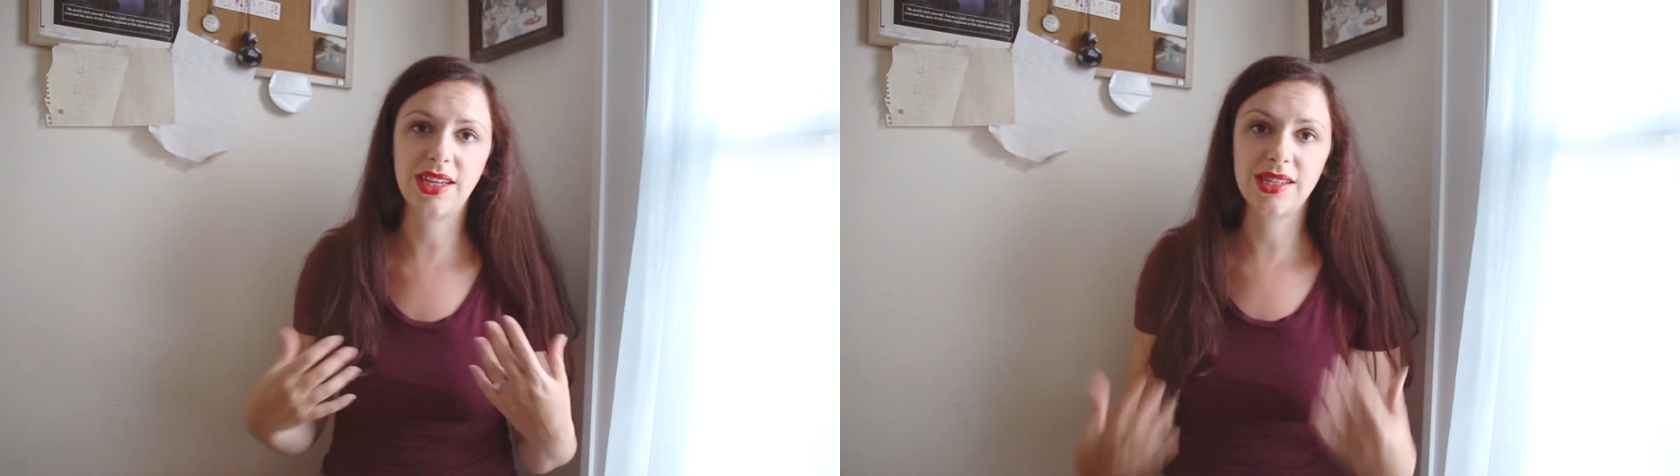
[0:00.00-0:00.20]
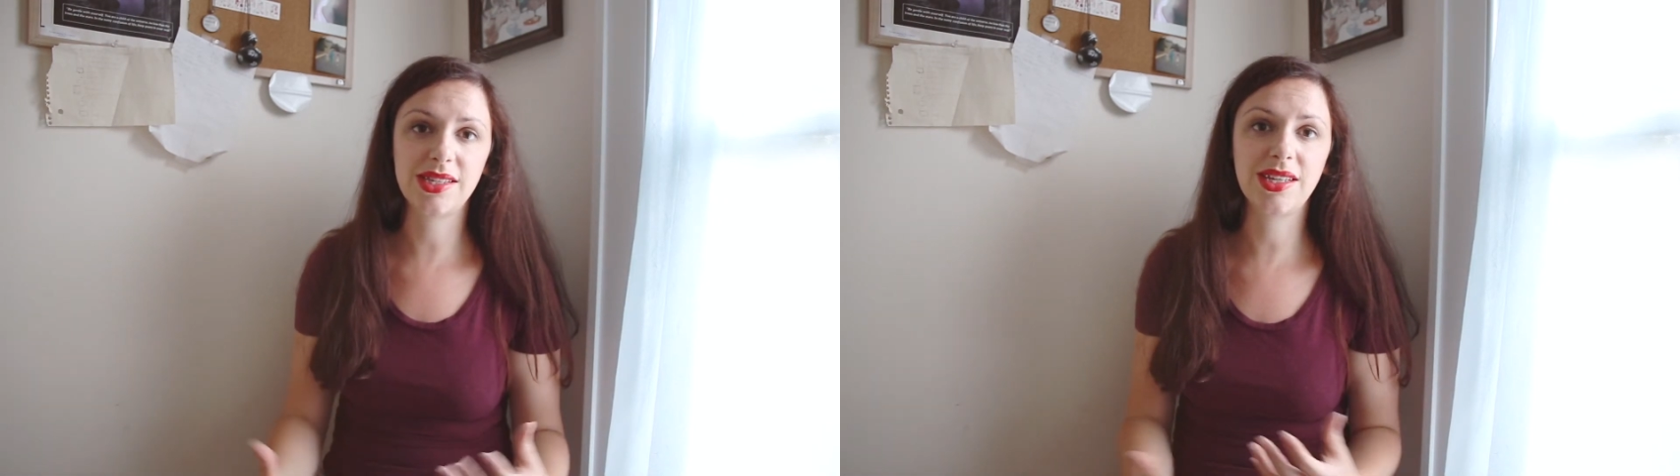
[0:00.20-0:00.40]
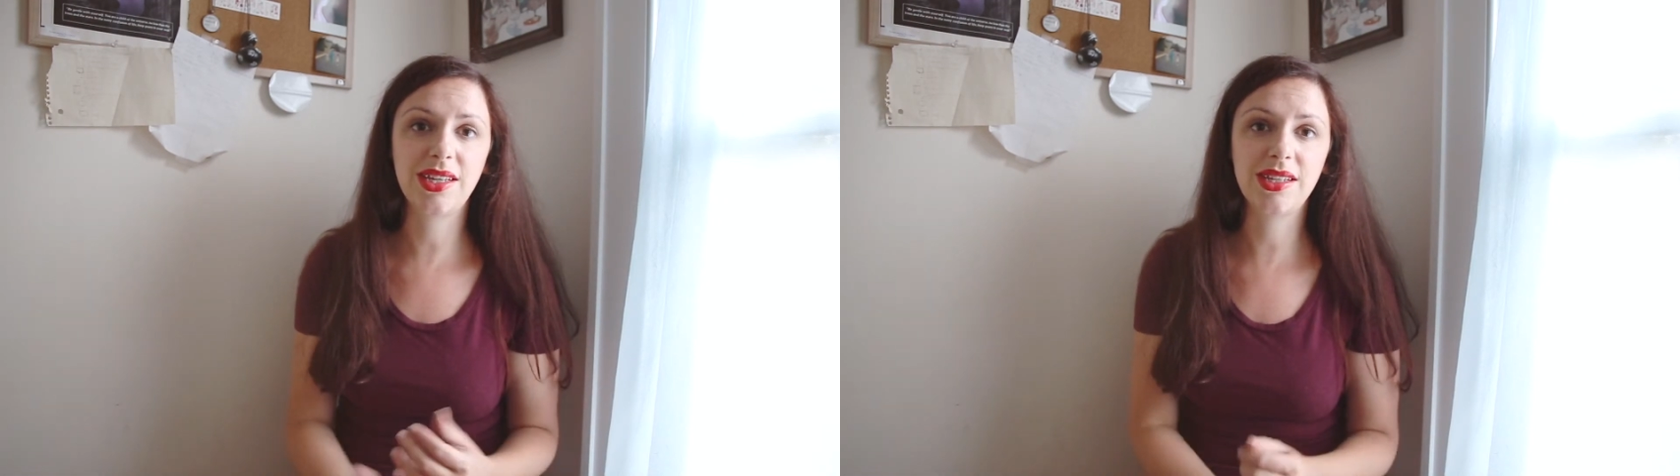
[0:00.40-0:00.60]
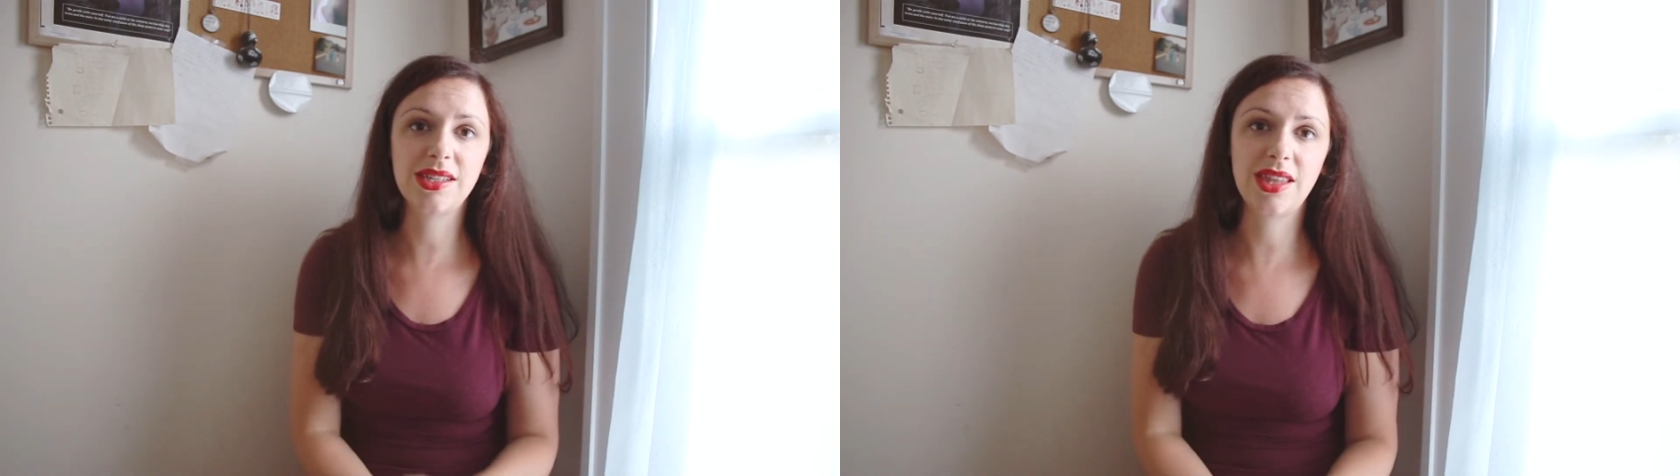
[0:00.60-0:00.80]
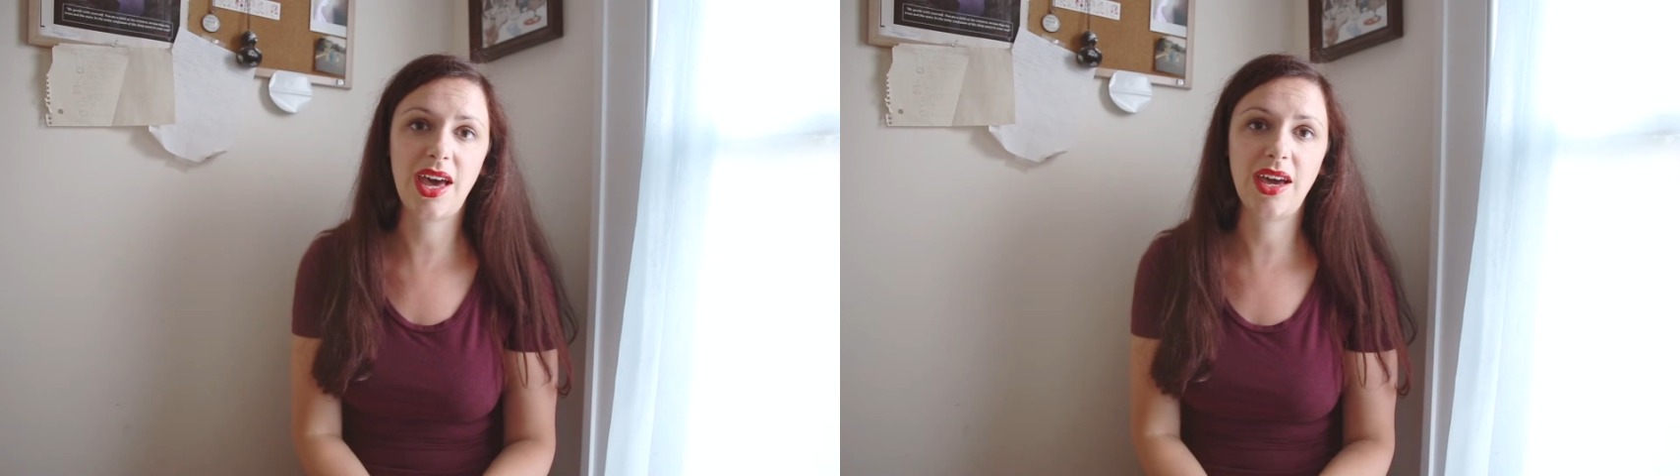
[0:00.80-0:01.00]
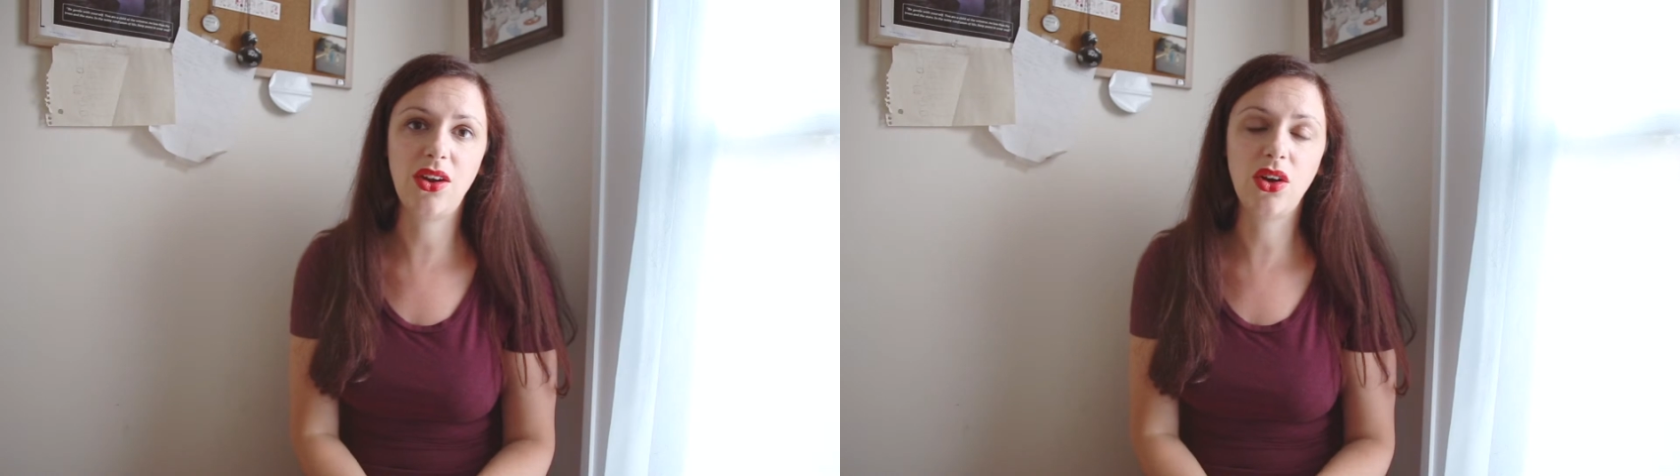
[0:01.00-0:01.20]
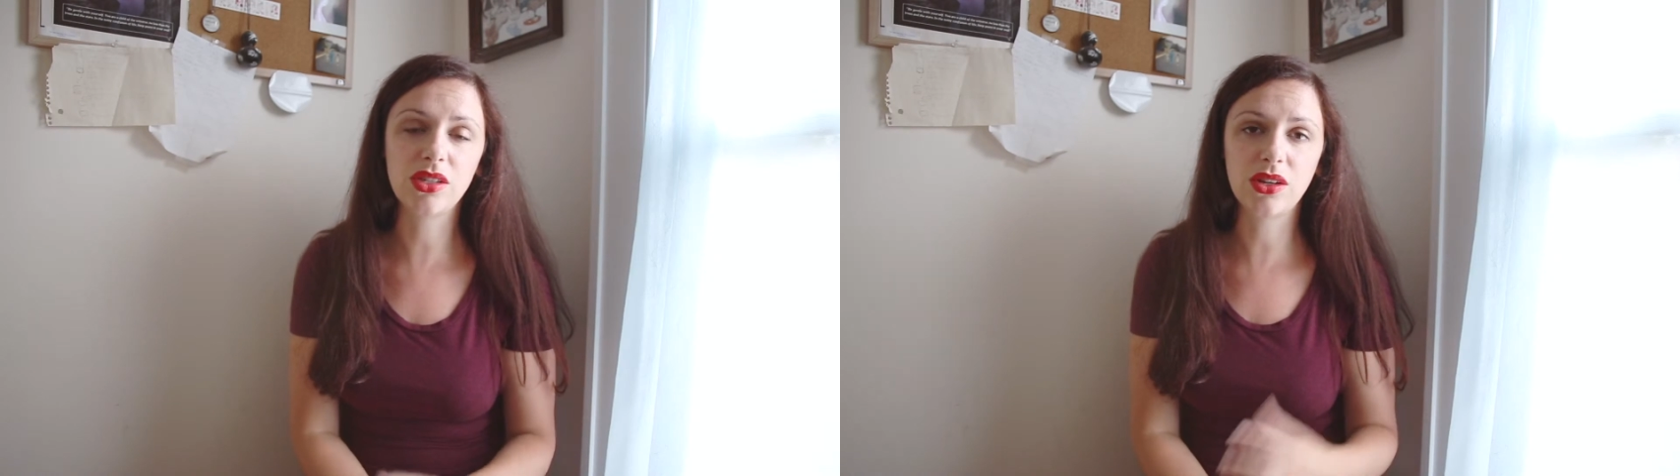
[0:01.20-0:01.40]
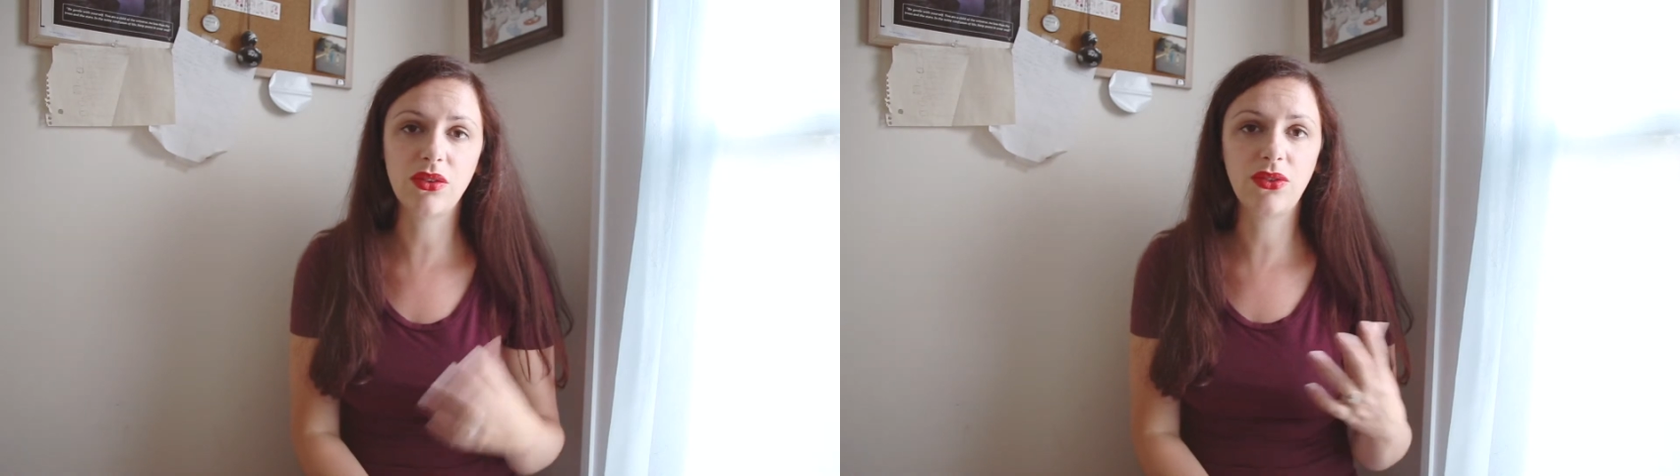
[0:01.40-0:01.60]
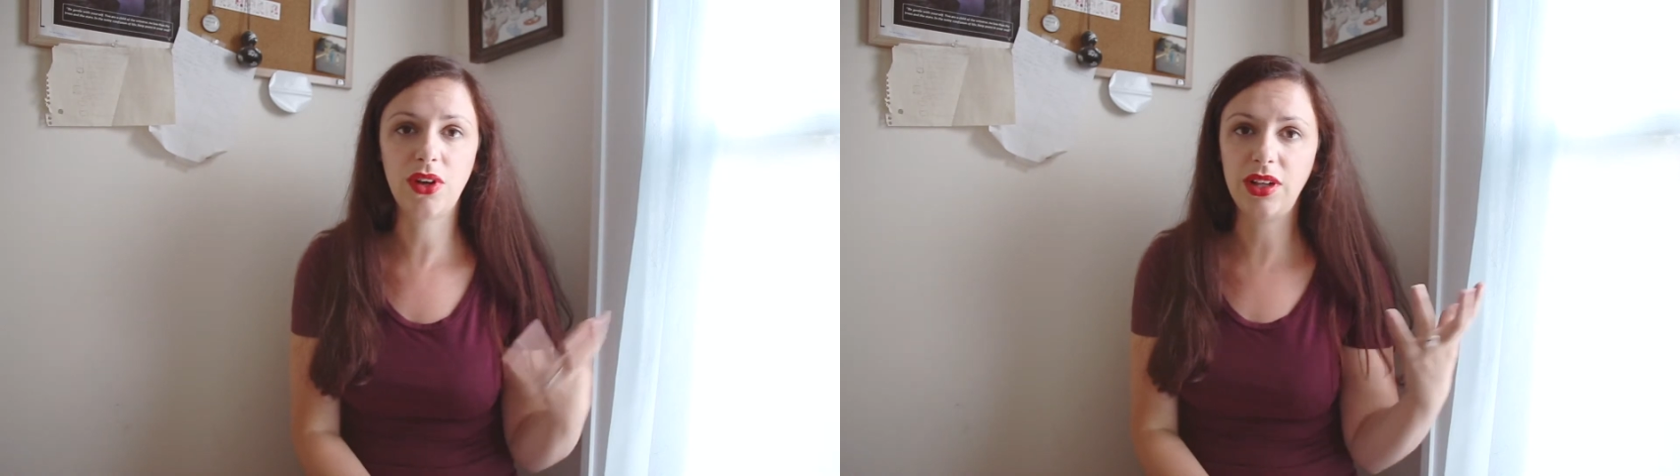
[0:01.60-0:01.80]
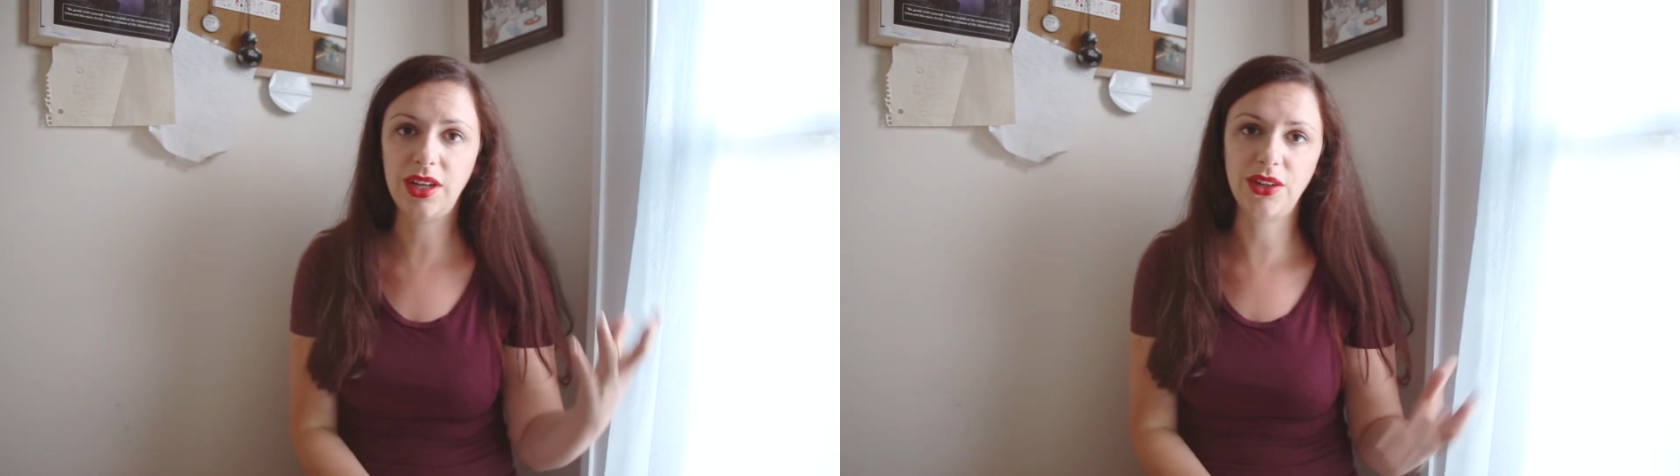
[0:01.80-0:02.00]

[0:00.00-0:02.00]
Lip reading: and scenes that also fall